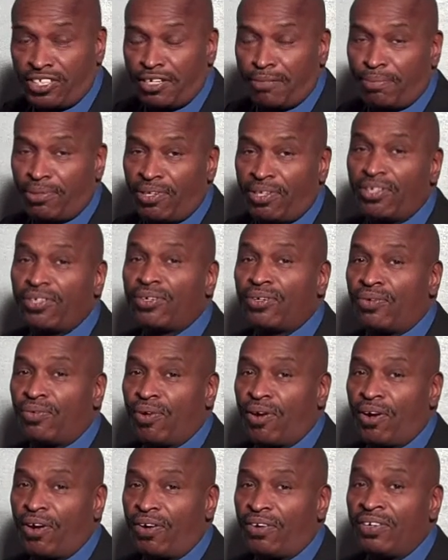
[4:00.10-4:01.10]
in the political
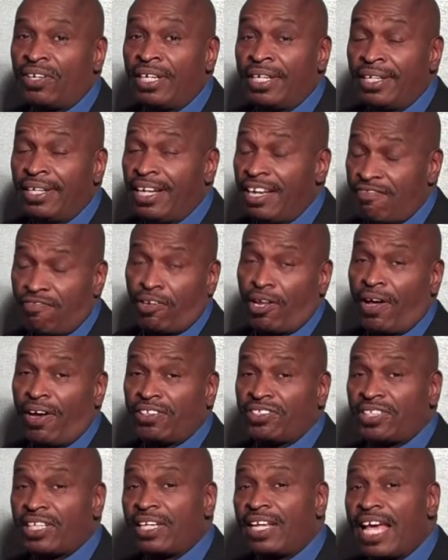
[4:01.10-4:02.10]
world have
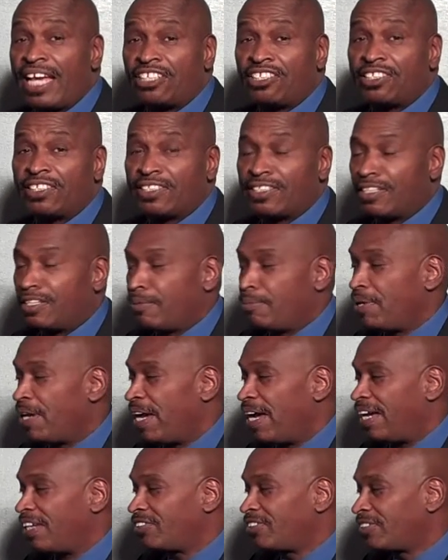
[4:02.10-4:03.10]
lost elections in the
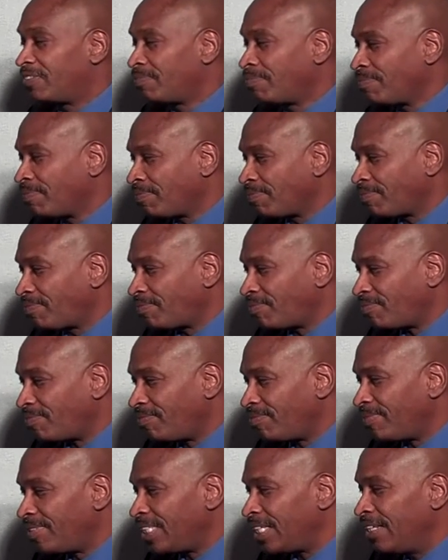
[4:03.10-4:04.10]
past.
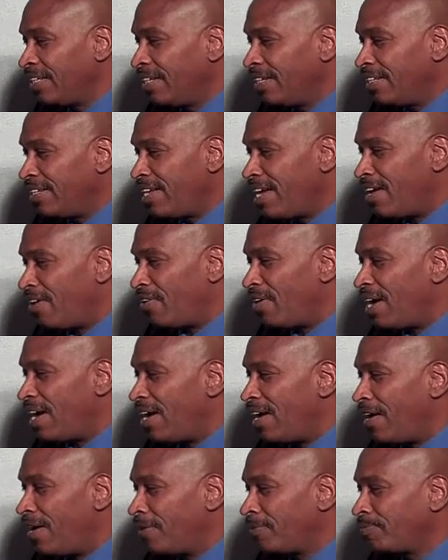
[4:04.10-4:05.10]

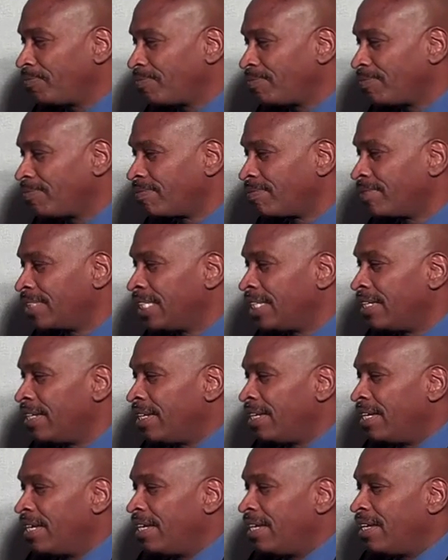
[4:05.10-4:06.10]
Now,
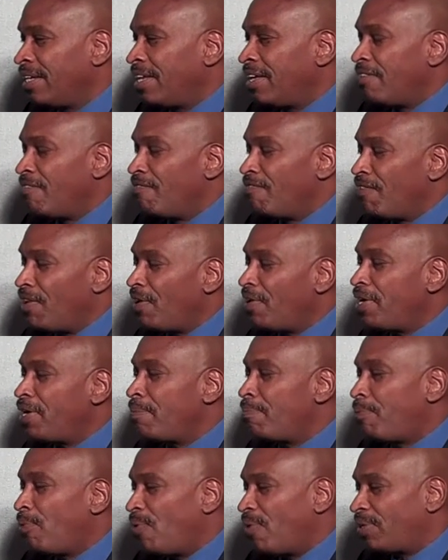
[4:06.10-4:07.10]
very
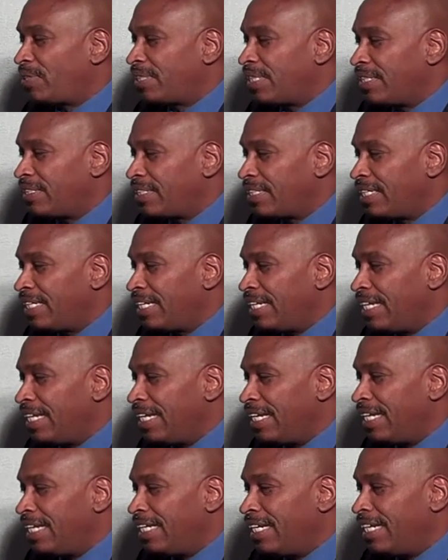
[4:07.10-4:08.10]
important
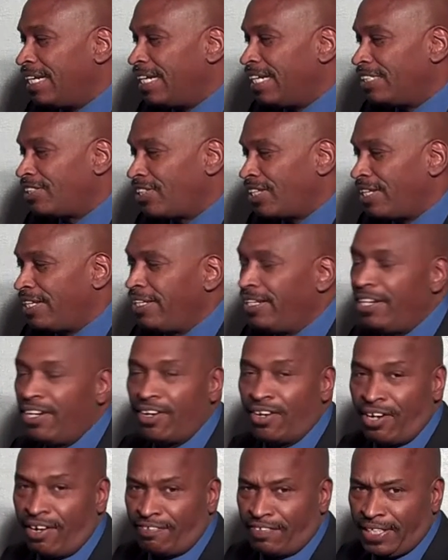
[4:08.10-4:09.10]
is the
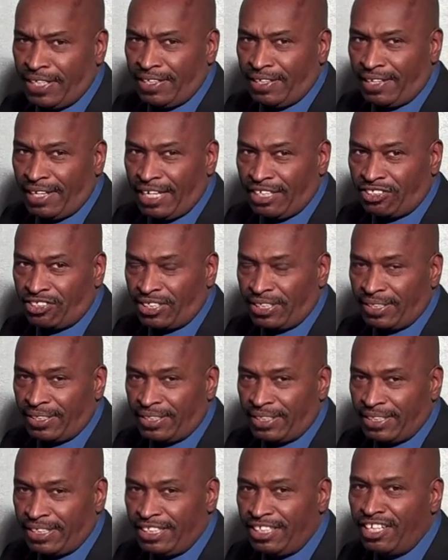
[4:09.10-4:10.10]
year of the election.
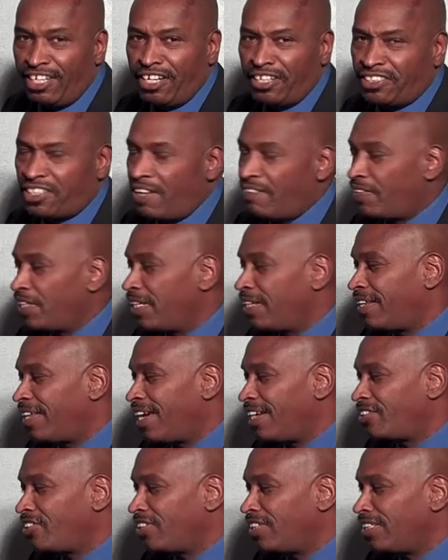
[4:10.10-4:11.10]
Years of the
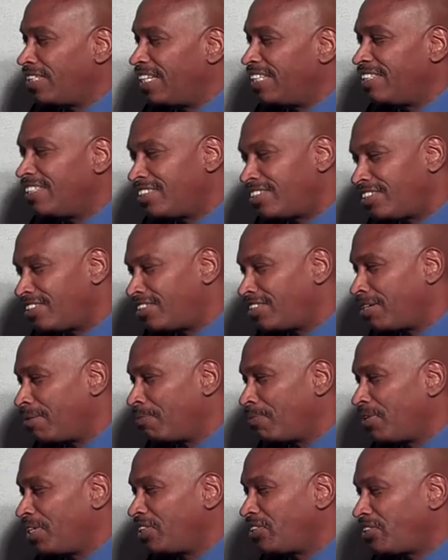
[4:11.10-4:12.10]
election, and this is
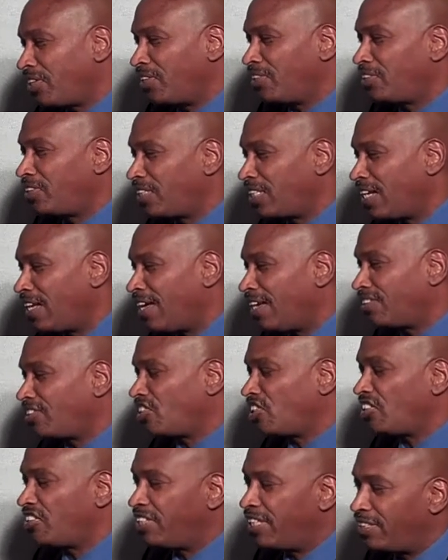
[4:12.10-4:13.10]
some research
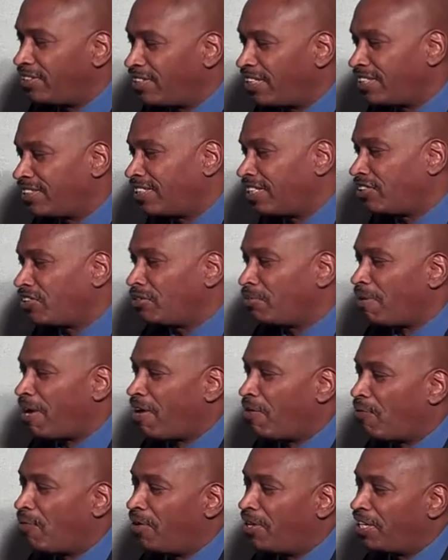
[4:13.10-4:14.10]
statistics that you
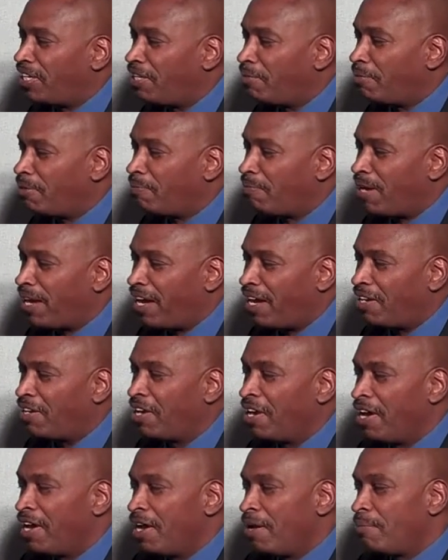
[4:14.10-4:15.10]
might want to keep in mind,
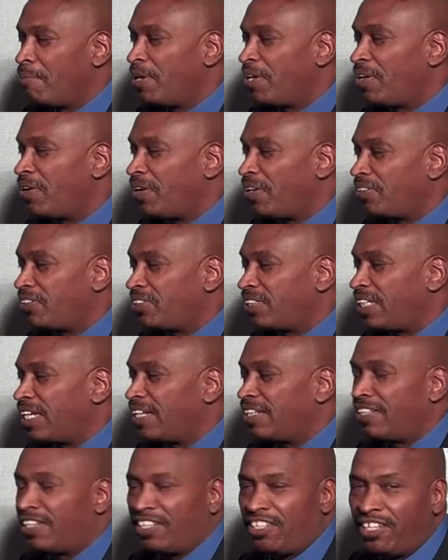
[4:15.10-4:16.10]
because
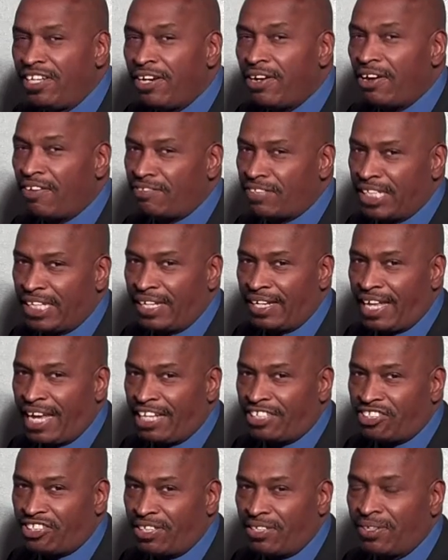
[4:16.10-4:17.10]
the year of the
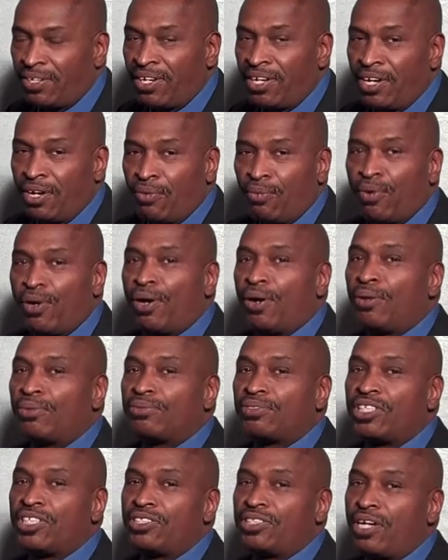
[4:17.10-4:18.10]
election
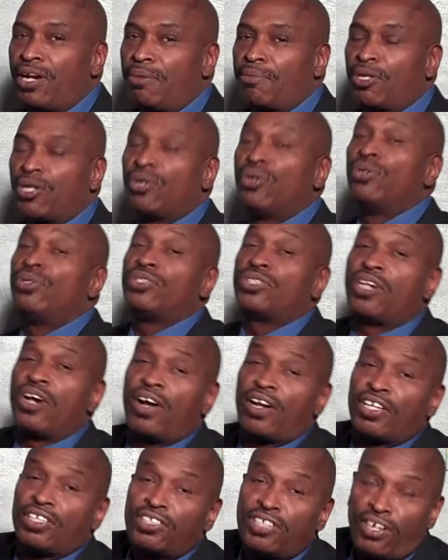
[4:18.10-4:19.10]
will determine who's
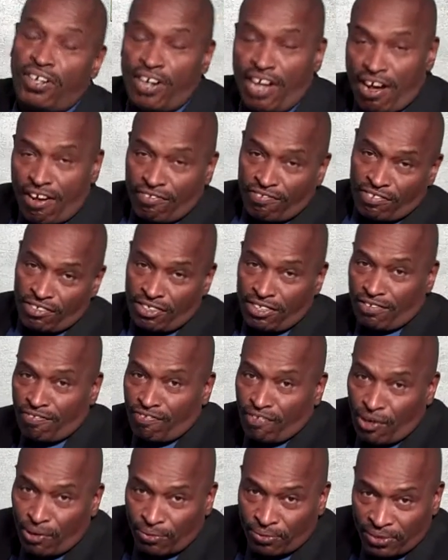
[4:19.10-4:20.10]
going to turn out to
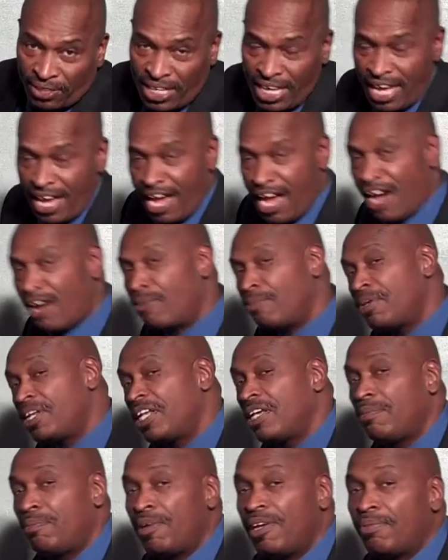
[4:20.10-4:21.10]
vote, how
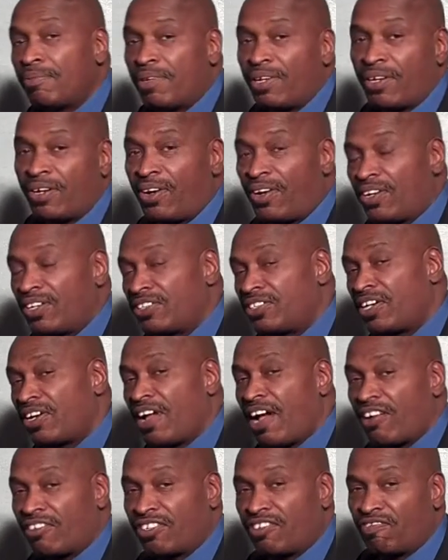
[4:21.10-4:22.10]
many people are going to turn
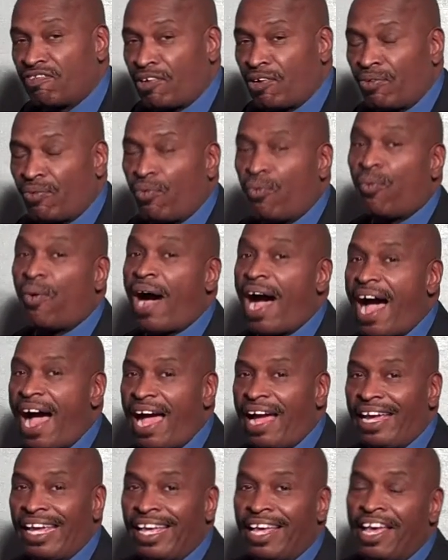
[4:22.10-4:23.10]
out to vote.
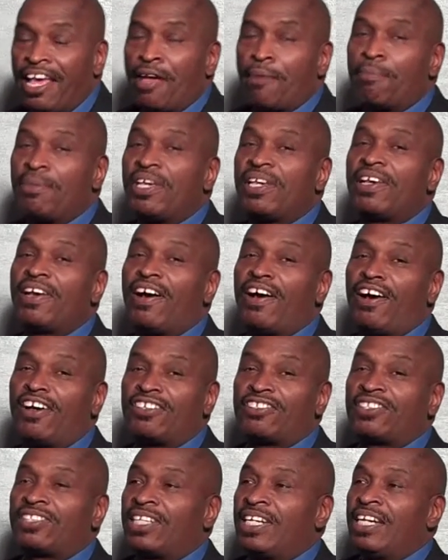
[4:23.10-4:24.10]
Why?
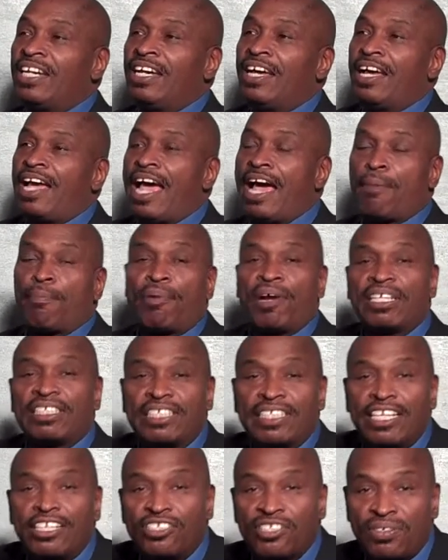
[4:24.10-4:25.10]
Because at
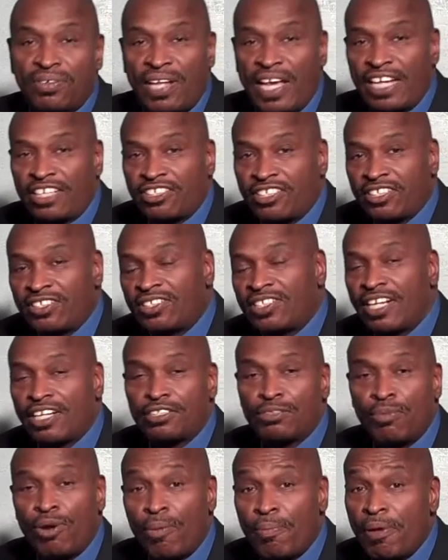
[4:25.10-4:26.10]
presidential elections,
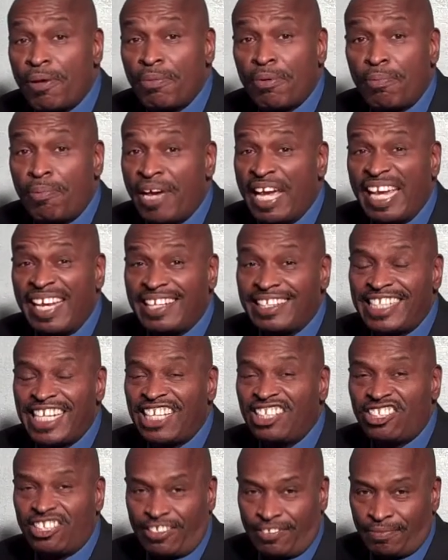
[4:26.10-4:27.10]
there's more people paying
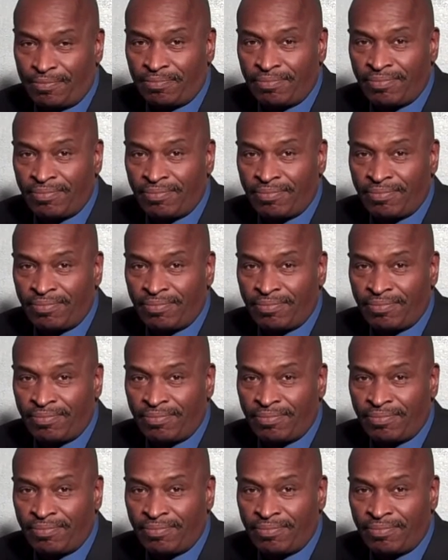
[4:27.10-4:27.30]
attention.